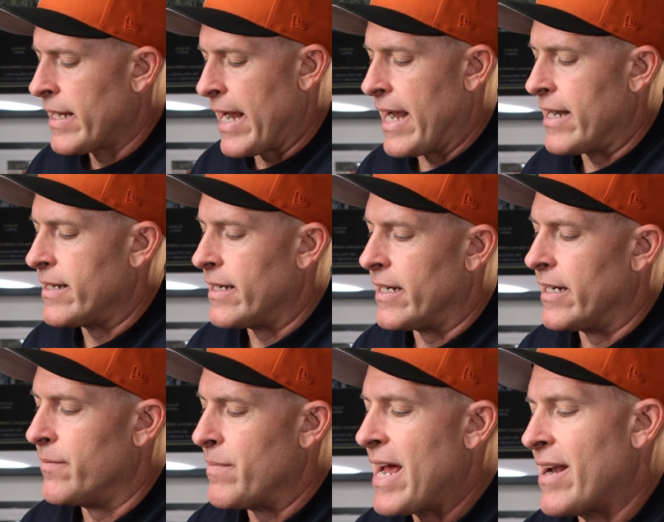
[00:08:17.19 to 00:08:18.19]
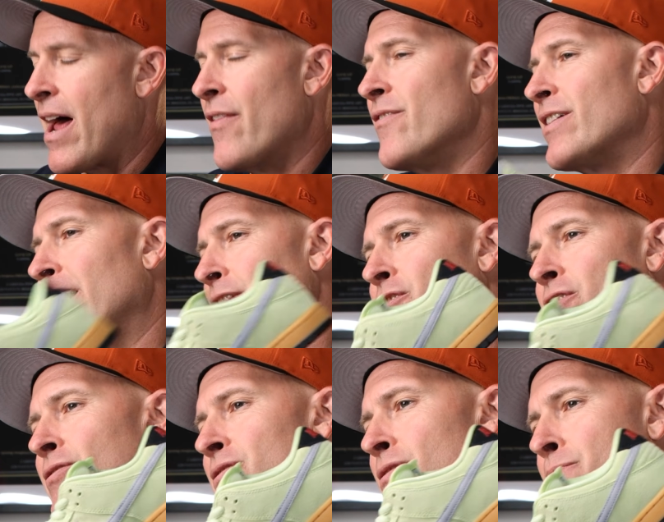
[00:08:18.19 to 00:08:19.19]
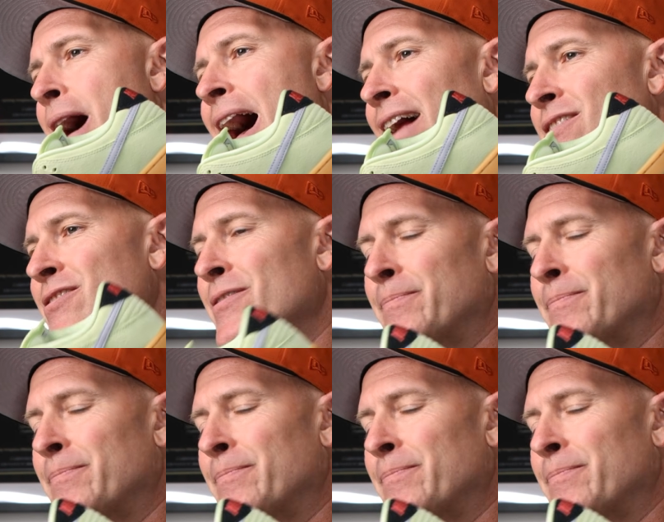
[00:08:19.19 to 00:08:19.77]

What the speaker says: And man, now they've got the shoes to match.